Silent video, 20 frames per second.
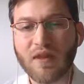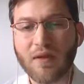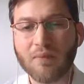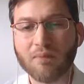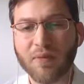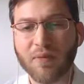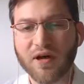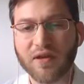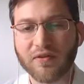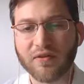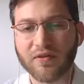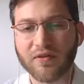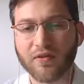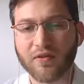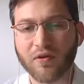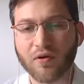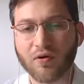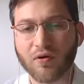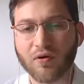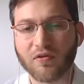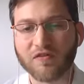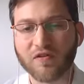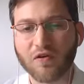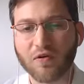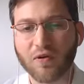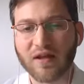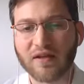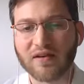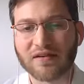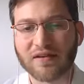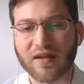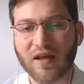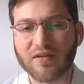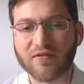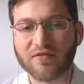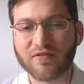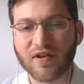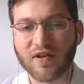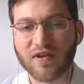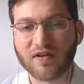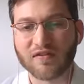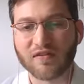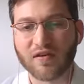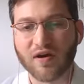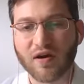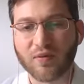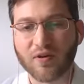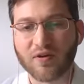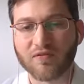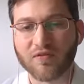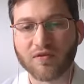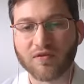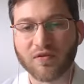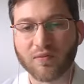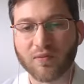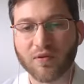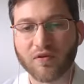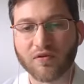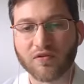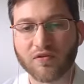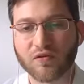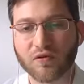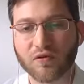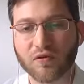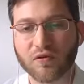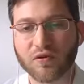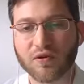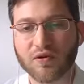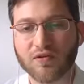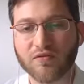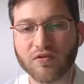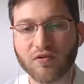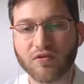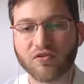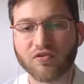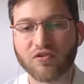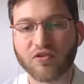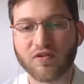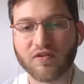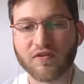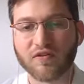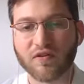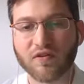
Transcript: But there are also end-of-life dates coming for some of those early versions